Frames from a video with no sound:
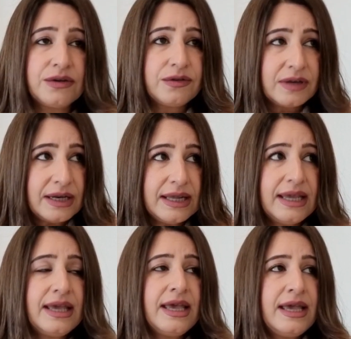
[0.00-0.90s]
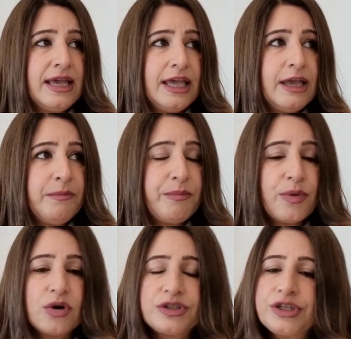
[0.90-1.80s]
a really
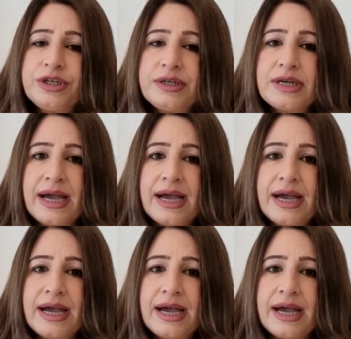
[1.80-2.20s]
important